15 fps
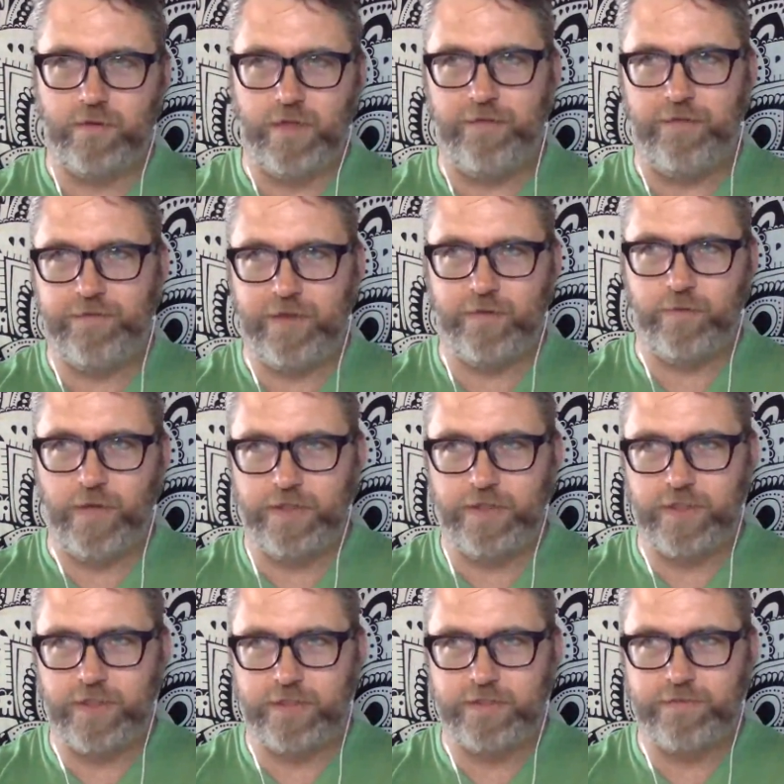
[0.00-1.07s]
left and
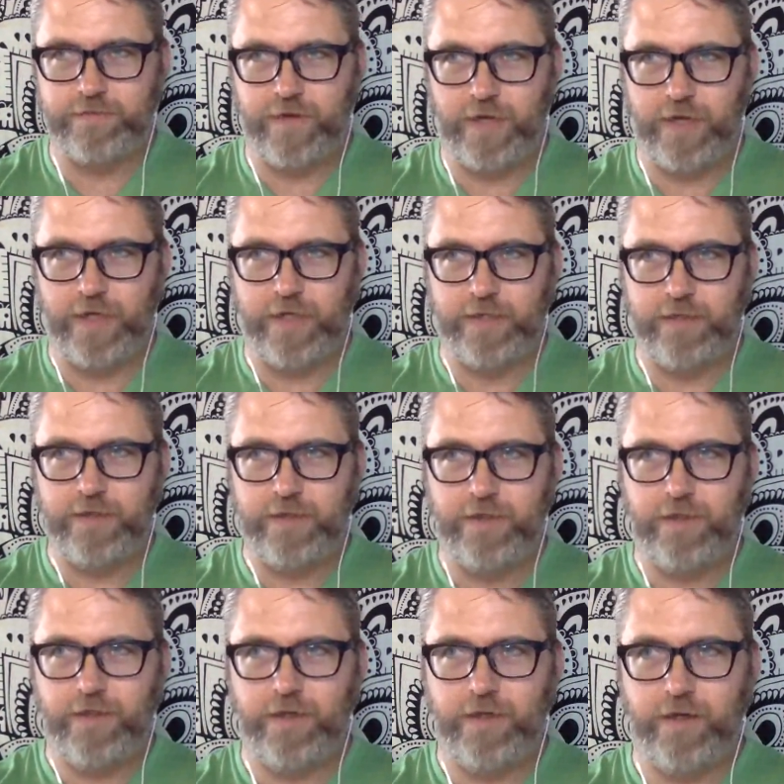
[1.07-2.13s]
right justified
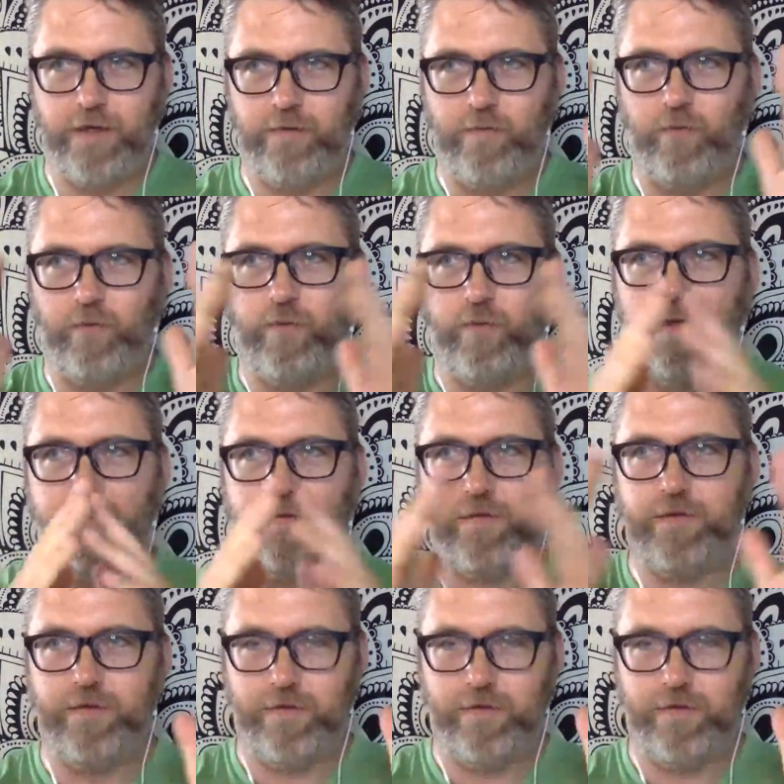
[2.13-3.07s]
um, with,